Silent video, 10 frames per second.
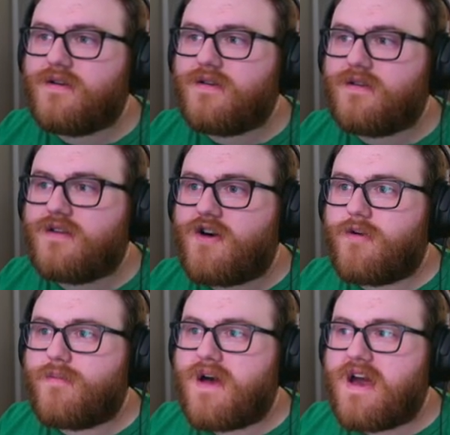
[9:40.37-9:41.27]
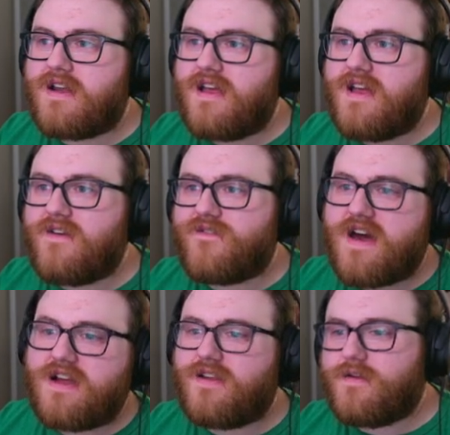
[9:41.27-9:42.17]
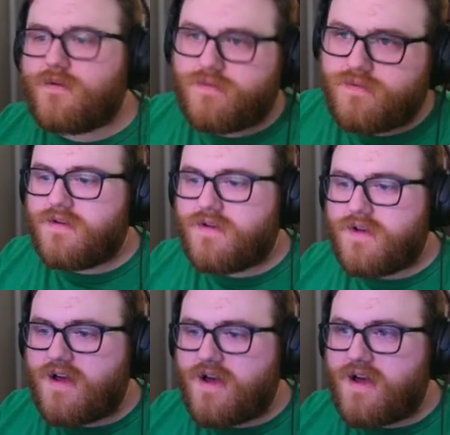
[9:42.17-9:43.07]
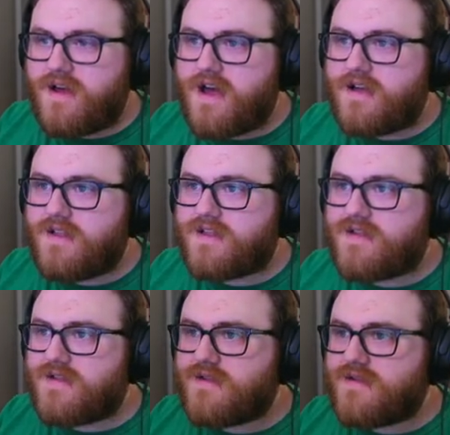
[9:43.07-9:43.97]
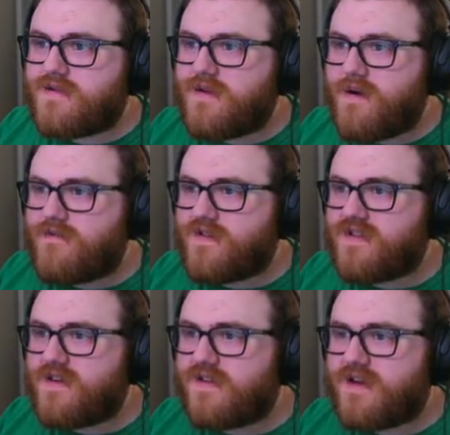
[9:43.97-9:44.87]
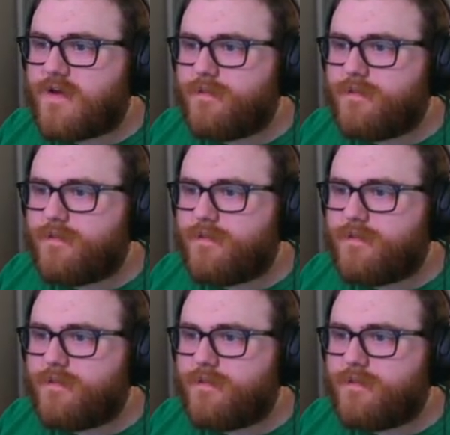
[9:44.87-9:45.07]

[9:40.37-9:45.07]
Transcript: Don't mind if I do. Uh, yeah, let's harvest these up.